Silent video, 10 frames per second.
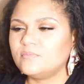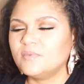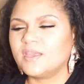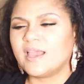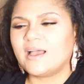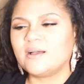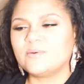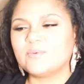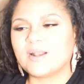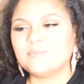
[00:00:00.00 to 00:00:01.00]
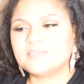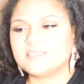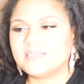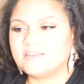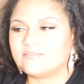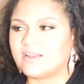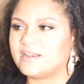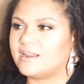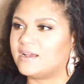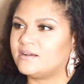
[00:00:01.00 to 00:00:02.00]
Yeah, what I'm seeing right
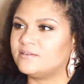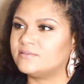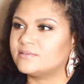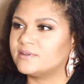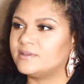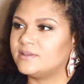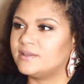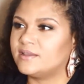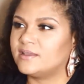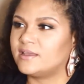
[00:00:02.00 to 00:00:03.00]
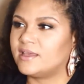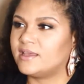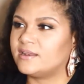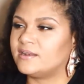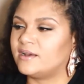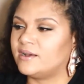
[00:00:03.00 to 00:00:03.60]
now in